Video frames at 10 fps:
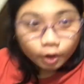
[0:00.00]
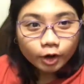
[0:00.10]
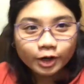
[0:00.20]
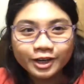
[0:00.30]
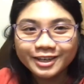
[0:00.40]
Oh,
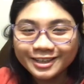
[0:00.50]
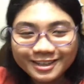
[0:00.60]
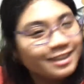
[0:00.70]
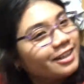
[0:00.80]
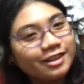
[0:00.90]

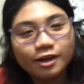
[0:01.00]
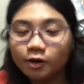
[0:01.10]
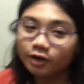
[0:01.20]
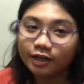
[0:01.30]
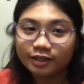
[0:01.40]

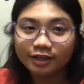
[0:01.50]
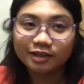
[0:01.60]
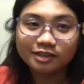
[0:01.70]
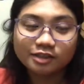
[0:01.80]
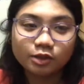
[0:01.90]
alright
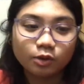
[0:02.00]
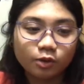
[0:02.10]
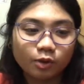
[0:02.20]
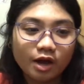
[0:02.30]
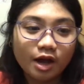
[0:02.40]
guys,
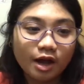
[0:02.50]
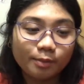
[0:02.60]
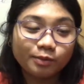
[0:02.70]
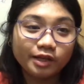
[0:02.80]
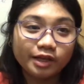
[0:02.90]
so
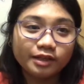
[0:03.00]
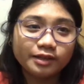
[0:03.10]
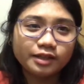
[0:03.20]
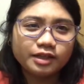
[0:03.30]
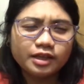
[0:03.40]
update.
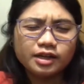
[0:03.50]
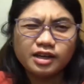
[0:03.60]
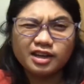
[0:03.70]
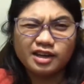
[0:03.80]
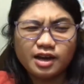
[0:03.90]

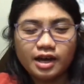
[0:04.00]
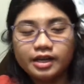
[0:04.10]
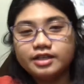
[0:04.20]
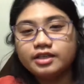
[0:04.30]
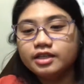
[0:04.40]

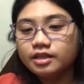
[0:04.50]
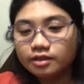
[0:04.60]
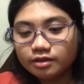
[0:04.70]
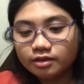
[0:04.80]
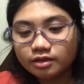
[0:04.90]
I did
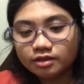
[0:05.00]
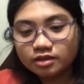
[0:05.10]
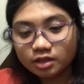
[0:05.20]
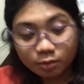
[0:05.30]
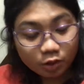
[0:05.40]

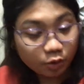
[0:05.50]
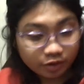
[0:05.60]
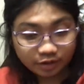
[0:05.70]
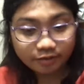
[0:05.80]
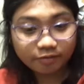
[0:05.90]
some
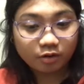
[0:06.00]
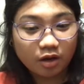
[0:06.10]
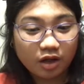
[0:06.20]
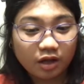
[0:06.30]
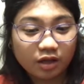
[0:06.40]
coding for
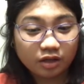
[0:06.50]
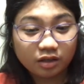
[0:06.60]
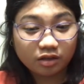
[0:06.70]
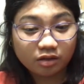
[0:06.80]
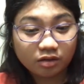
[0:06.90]
like,
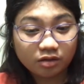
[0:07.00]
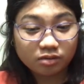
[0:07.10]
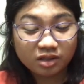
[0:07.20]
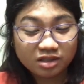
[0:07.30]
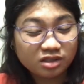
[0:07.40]

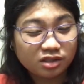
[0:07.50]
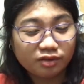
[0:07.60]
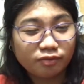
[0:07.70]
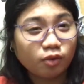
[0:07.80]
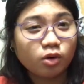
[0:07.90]
let's
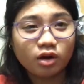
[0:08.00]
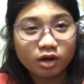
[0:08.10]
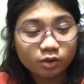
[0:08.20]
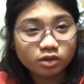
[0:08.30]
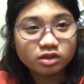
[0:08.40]
say 4
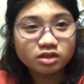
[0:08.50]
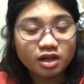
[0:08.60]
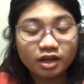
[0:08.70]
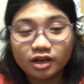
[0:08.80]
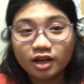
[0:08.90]
hours,
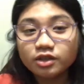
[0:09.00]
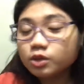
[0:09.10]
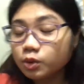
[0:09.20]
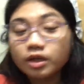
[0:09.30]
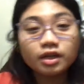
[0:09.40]
and I
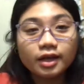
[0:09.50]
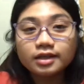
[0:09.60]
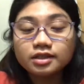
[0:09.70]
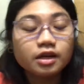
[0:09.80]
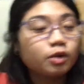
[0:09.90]
just
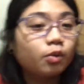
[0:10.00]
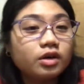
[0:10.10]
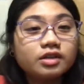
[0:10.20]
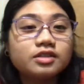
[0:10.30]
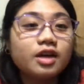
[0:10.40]
realized that it
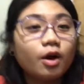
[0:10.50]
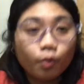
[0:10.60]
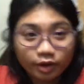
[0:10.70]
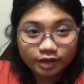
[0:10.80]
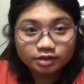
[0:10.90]
was a
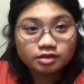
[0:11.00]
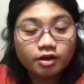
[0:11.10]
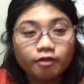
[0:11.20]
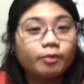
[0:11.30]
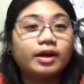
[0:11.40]
waste
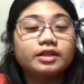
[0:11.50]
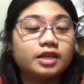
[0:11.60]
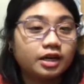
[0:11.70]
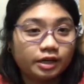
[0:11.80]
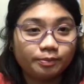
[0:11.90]
of my
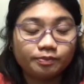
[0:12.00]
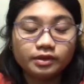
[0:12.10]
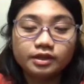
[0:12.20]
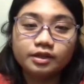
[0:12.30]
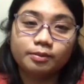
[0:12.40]
time
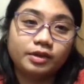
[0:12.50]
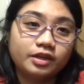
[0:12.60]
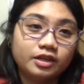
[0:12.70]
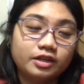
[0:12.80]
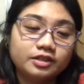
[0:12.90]

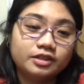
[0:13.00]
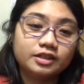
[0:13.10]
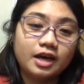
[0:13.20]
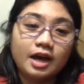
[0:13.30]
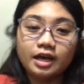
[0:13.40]
because
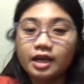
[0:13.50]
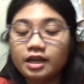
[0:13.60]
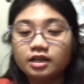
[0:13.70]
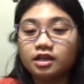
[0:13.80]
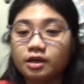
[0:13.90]
I
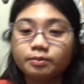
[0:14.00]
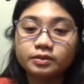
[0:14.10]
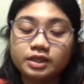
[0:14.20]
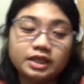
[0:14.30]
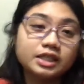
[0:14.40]
ended up
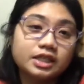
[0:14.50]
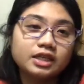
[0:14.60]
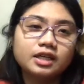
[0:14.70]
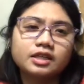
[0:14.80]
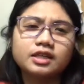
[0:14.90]

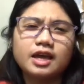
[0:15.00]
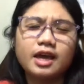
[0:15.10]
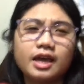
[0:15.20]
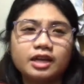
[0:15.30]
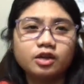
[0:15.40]
deleting it
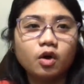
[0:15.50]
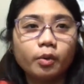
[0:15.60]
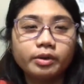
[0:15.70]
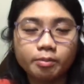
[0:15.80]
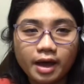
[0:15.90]
and
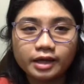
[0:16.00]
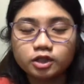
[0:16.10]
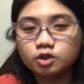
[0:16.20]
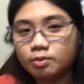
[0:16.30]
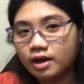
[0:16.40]
going back
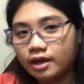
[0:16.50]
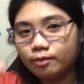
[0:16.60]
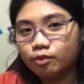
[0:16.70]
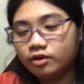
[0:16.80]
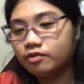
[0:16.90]
to my
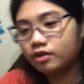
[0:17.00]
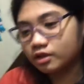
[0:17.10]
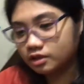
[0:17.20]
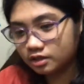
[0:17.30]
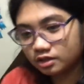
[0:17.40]

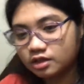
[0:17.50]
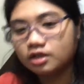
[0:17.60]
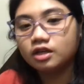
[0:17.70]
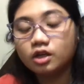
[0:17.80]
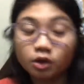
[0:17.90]
previous
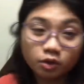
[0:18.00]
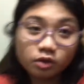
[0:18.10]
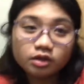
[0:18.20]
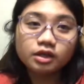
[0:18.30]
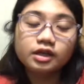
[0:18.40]

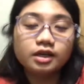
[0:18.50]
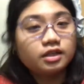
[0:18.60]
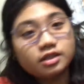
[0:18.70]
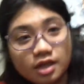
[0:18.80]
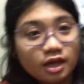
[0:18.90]
code
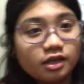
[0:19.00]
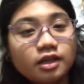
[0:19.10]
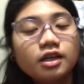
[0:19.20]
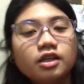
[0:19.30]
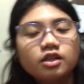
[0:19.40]
instead,
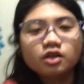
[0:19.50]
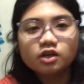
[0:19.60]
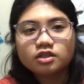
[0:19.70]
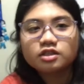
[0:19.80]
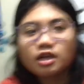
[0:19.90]

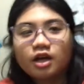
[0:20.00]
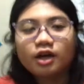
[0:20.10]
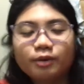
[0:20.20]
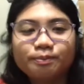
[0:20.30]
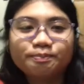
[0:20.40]
because
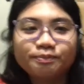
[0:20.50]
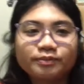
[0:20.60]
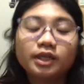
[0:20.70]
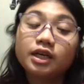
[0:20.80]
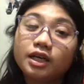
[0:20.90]

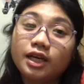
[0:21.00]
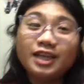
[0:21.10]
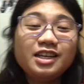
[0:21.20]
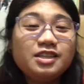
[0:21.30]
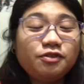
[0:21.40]

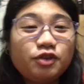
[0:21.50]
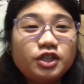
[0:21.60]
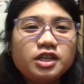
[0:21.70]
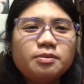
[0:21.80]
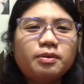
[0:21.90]
it is
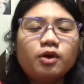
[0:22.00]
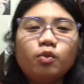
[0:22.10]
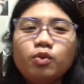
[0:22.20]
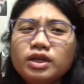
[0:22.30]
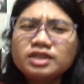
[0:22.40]
efficient, but
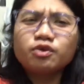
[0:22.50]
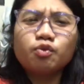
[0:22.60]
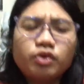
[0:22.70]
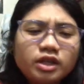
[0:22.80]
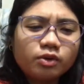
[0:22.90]
it was
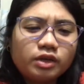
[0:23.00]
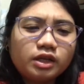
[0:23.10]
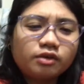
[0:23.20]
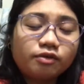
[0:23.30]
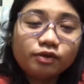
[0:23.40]
really
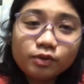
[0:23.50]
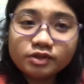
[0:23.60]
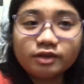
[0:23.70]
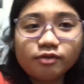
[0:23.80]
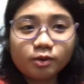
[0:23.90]

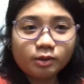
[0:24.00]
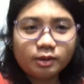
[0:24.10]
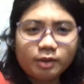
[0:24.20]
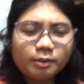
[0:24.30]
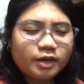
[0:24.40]
confusing for me.
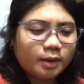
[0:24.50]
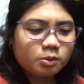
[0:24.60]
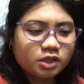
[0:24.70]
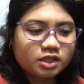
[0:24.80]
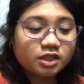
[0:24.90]
Maybe
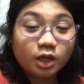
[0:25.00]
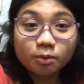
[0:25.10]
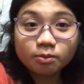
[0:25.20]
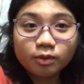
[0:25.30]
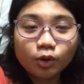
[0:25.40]
I'm just dumb
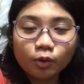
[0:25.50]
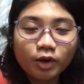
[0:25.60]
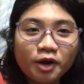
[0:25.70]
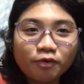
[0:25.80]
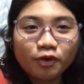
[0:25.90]
or
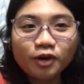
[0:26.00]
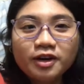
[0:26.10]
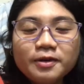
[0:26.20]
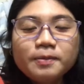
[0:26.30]
whatever.